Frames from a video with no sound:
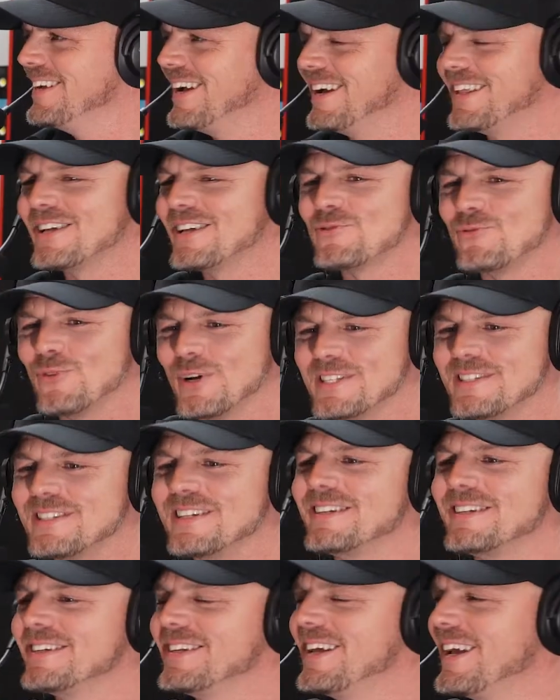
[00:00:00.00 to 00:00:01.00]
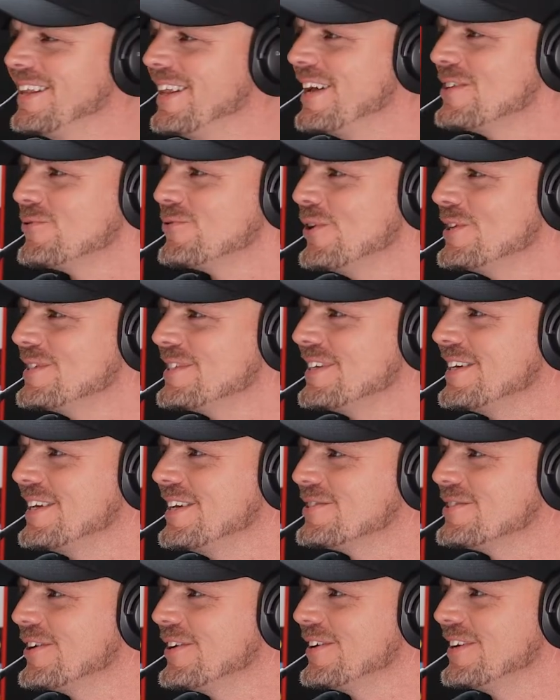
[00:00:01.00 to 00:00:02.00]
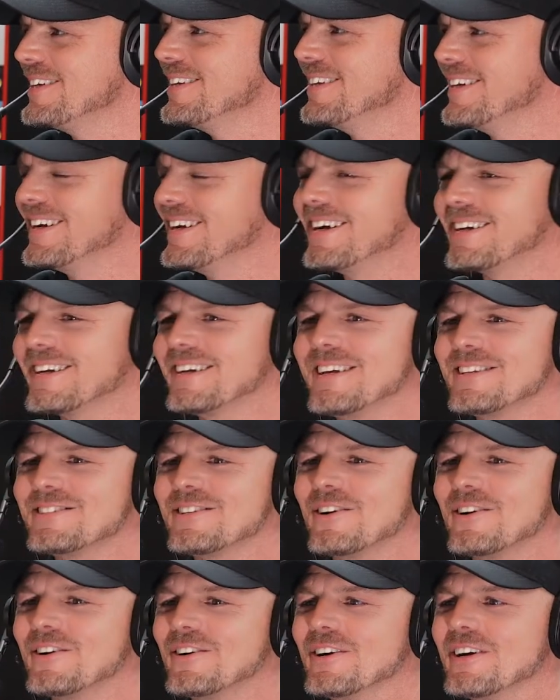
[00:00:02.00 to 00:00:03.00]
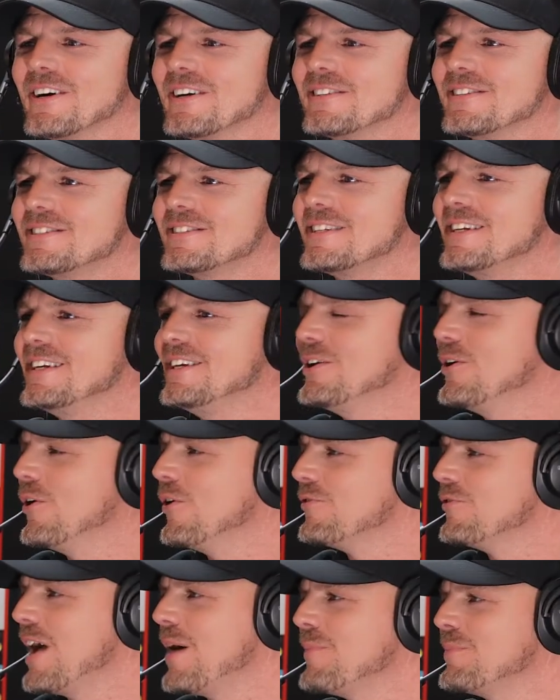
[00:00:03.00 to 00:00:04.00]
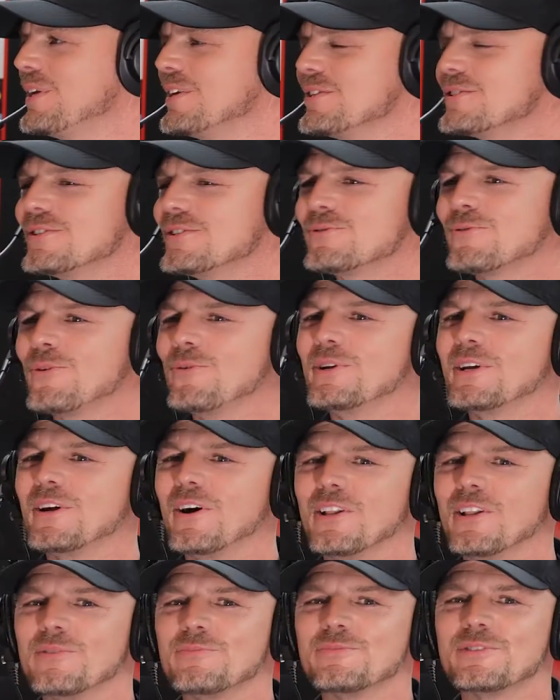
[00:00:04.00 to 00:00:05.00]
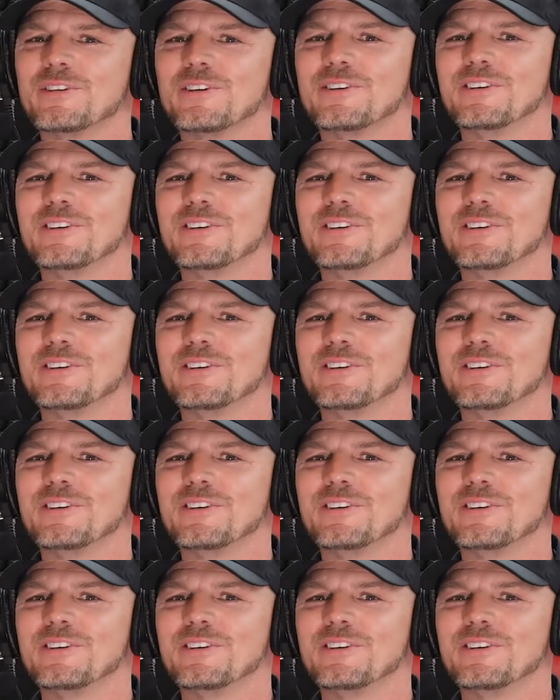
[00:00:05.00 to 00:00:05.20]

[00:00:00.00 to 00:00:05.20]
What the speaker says: Yeah, that's Winston. Yeah, that's Winston. He's our CEO of happiness, is what we call him. So.